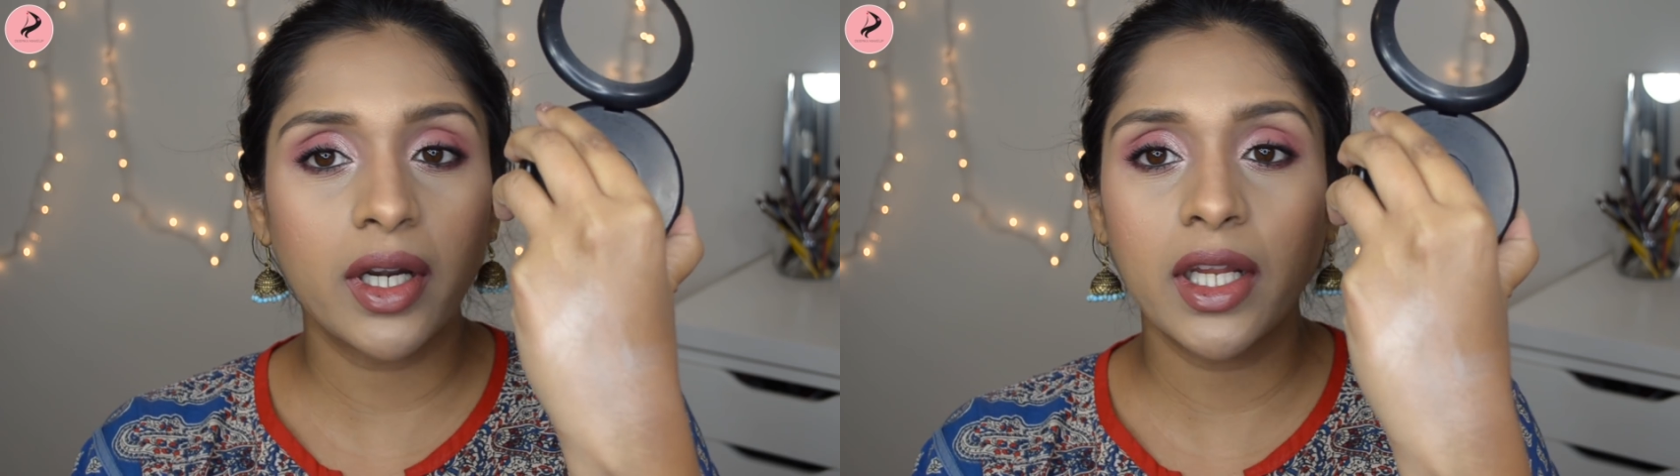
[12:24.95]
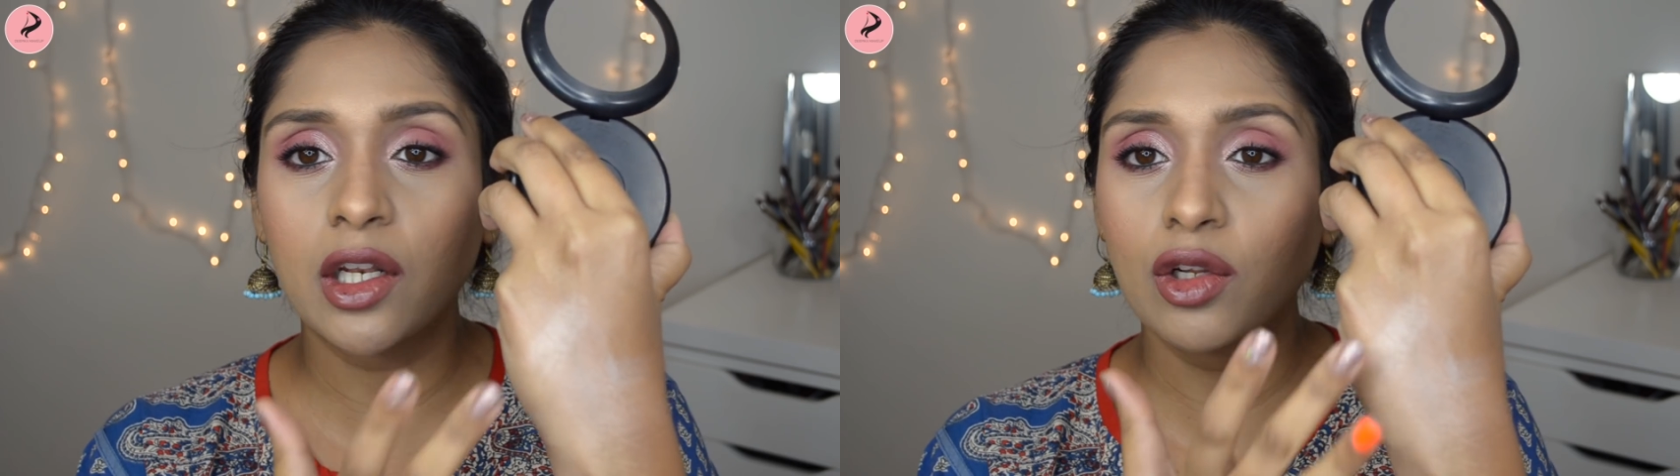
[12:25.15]

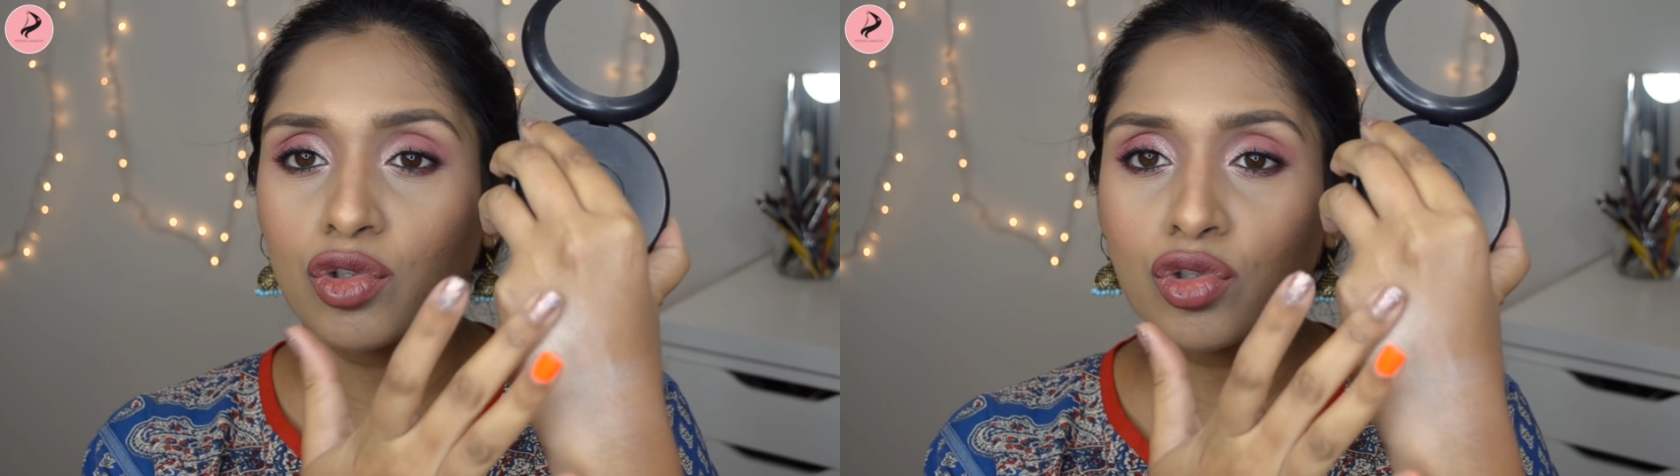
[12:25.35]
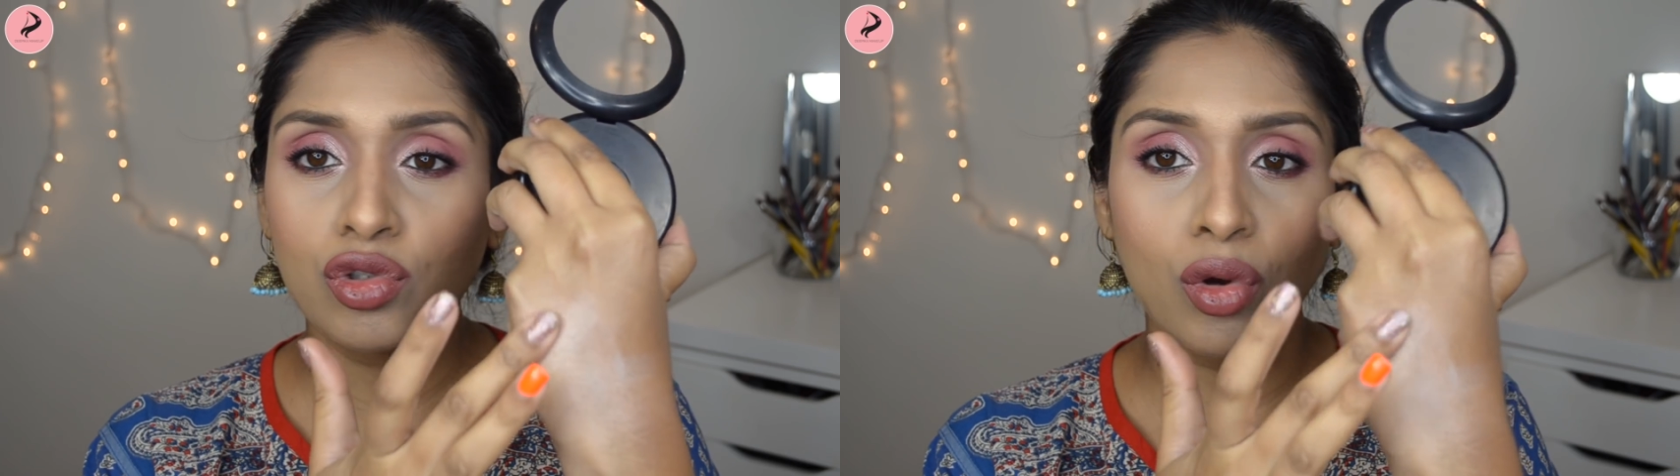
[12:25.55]
It
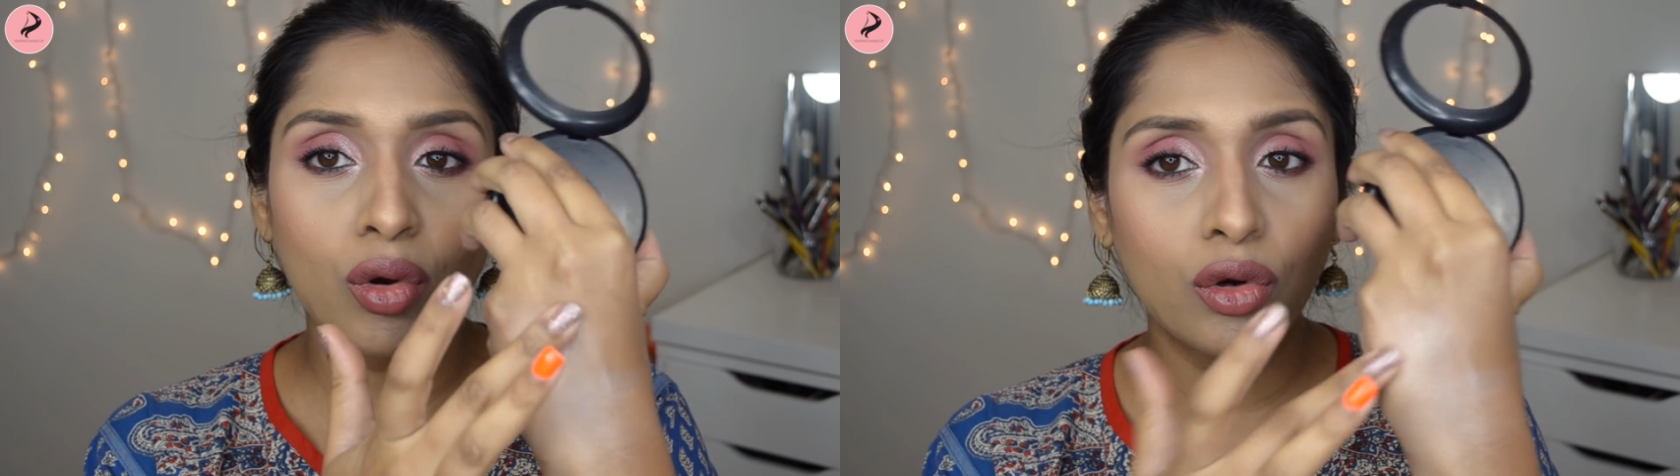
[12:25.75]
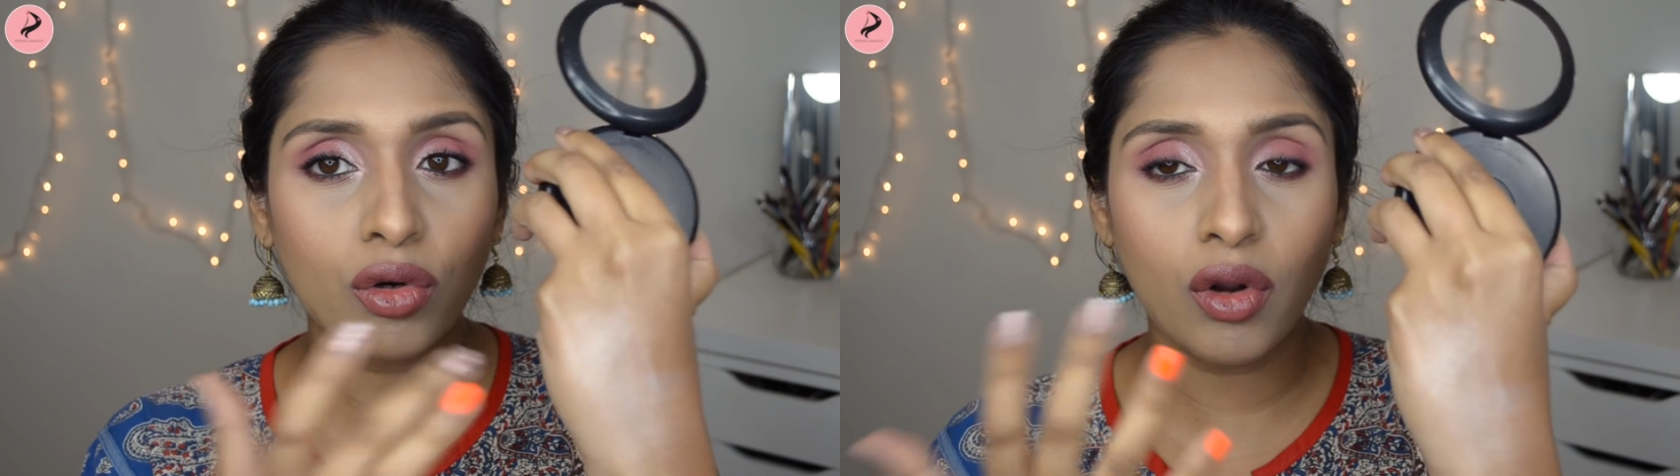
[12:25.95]
looks so
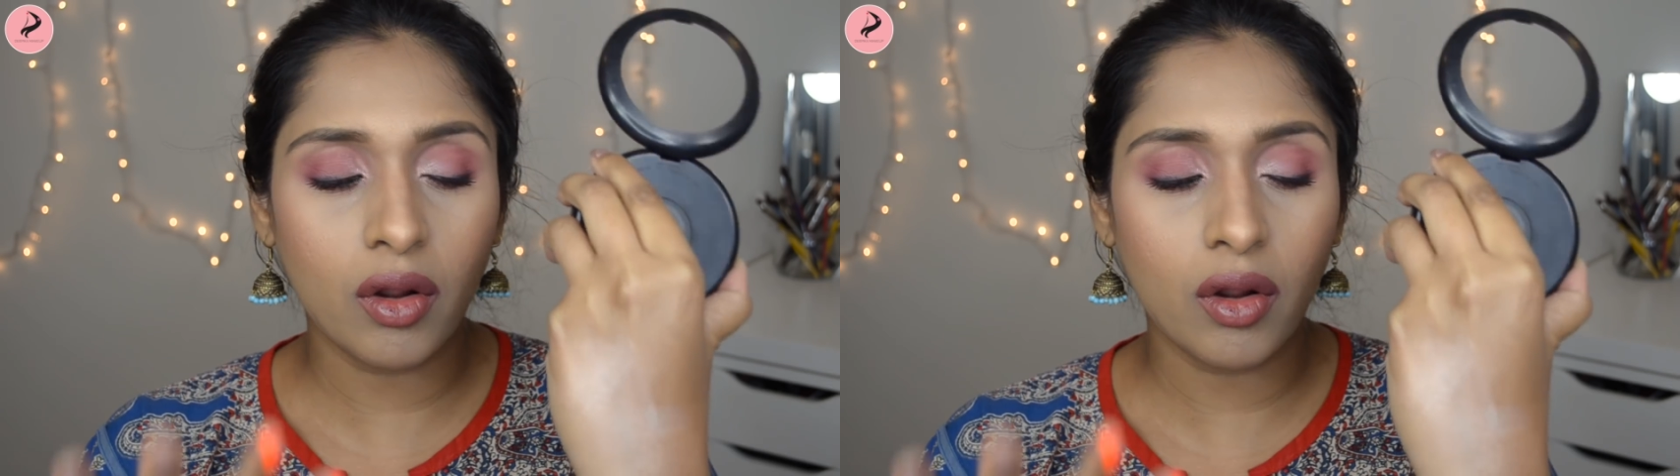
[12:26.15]
good